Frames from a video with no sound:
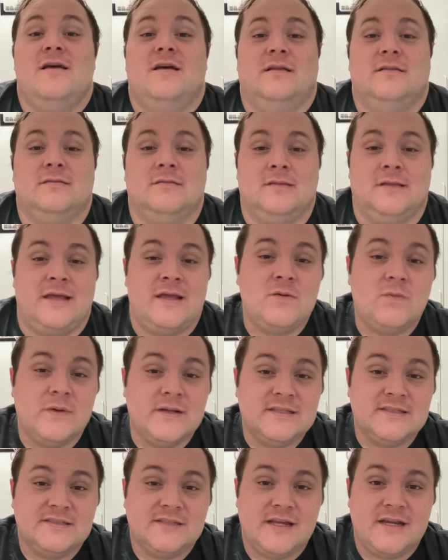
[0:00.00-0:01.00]
Late
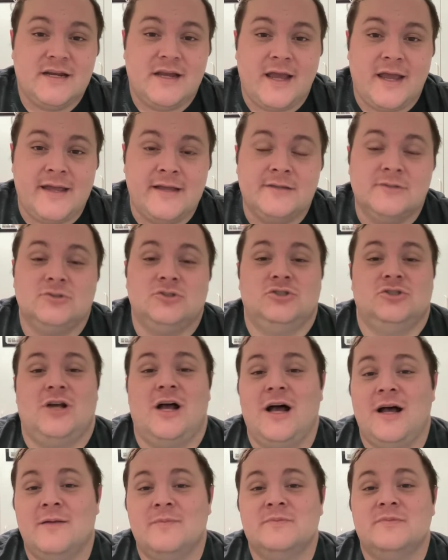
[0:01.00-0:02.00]
Wednesday night,
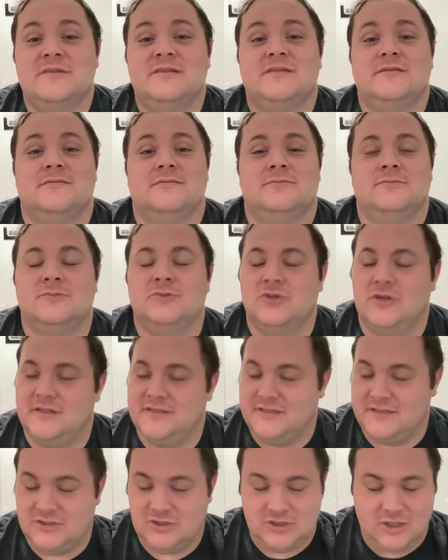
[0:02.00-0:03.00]
Shams,
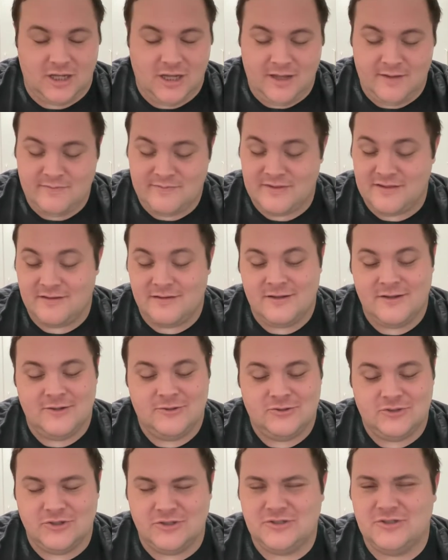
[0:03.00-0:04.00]
trusty Shams,
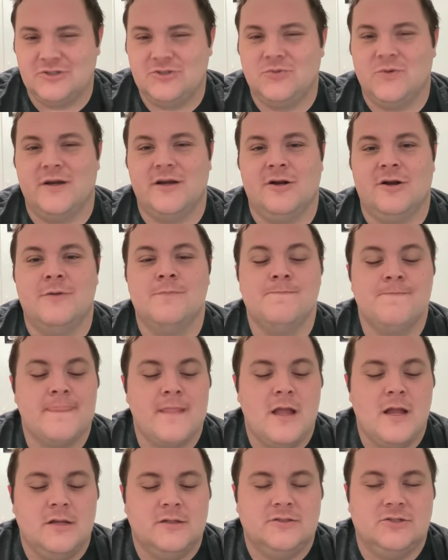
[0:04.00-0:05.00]
took to Twitter
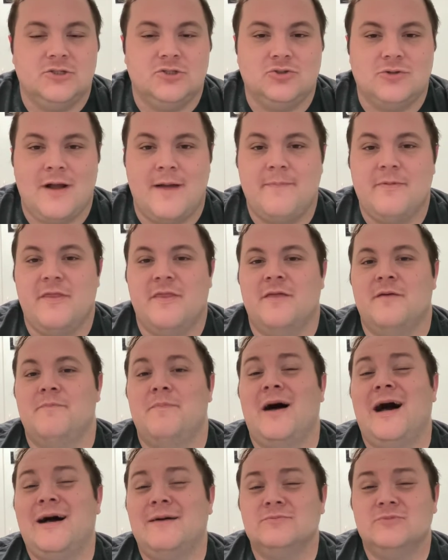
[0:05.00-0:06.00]
to drop the
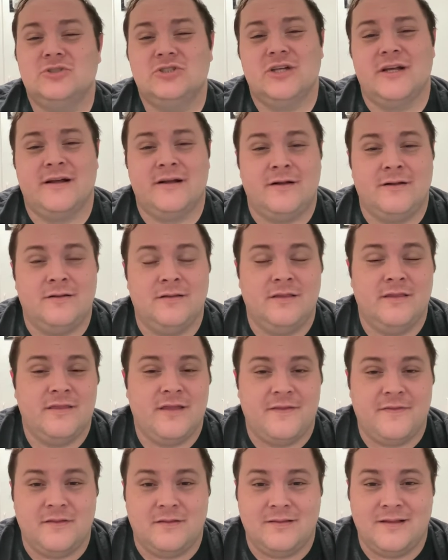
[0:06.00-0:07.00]
bombshell
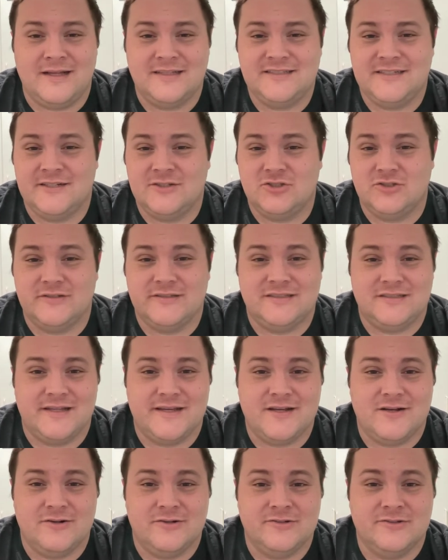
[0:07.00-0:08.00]
that the Los Angeles
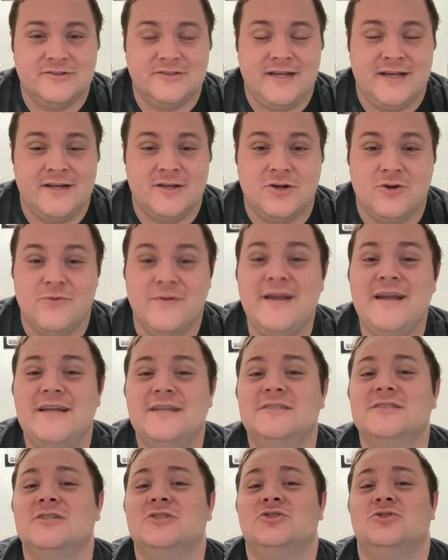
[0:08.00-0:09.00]
Lakers had agreed
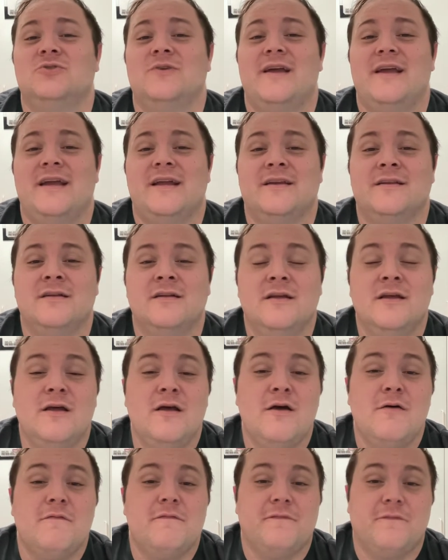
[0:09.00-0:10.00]
to trade
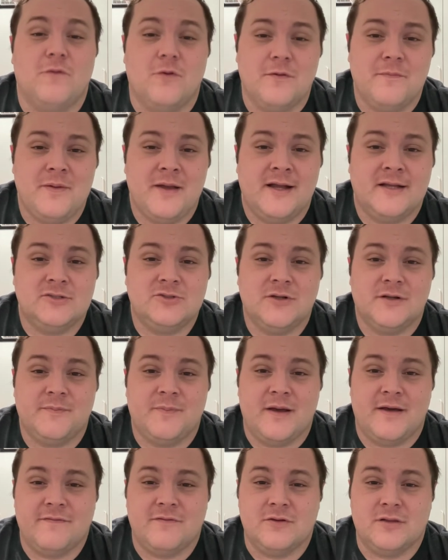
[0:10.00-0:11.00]
for Patrick
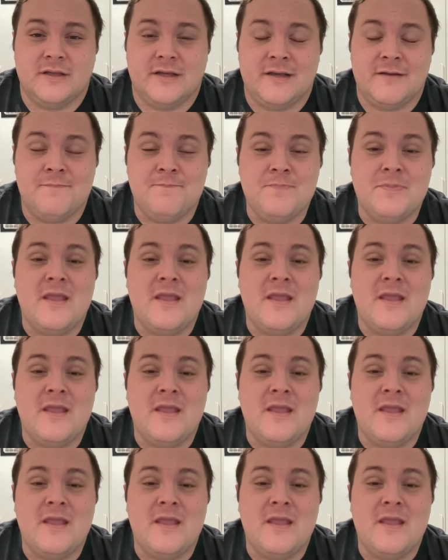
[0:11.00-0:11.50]
Beverly,